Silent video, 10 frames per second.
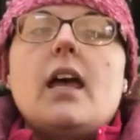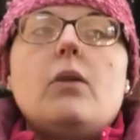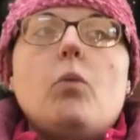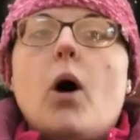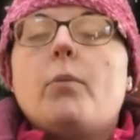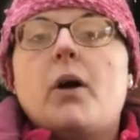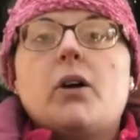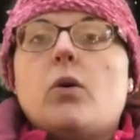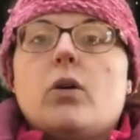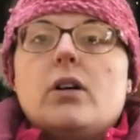in
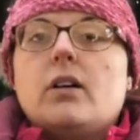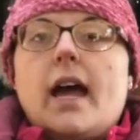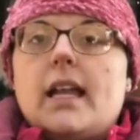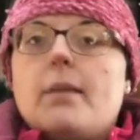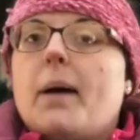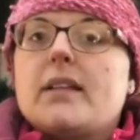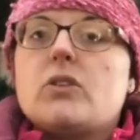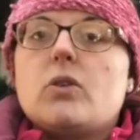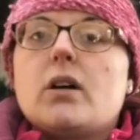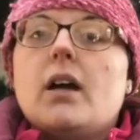Walmart or any pet
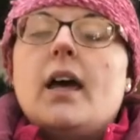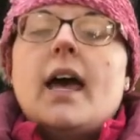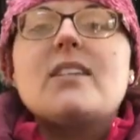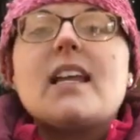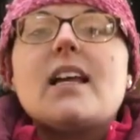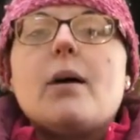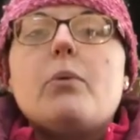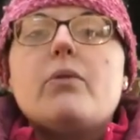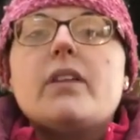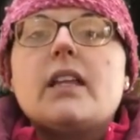store. Just get a
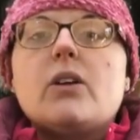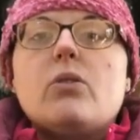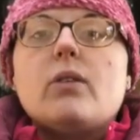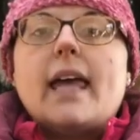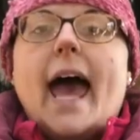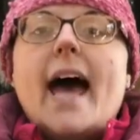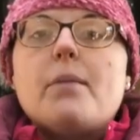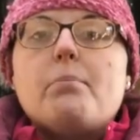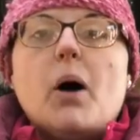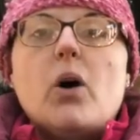couple of the little cat
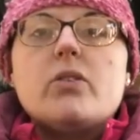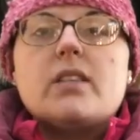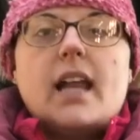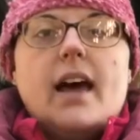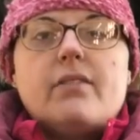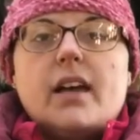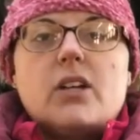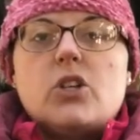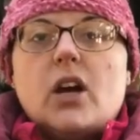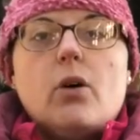balls that have like a
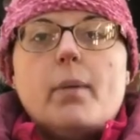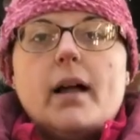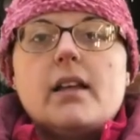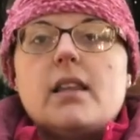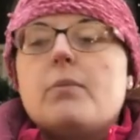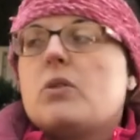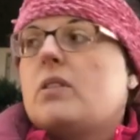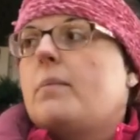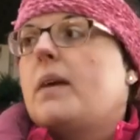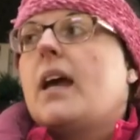jingle bell in them or
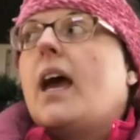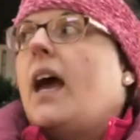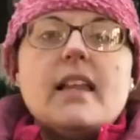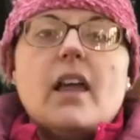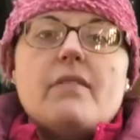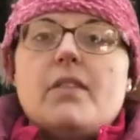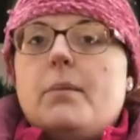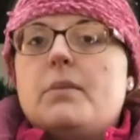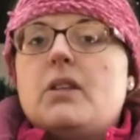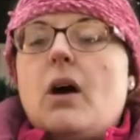something. I love
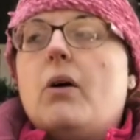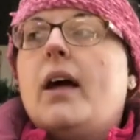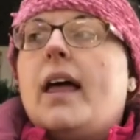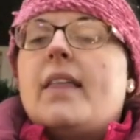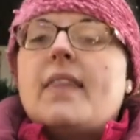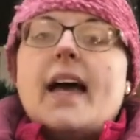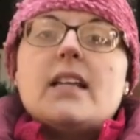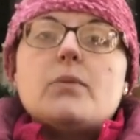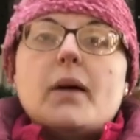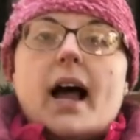them, so that
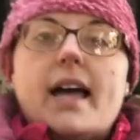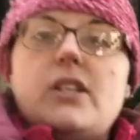is what I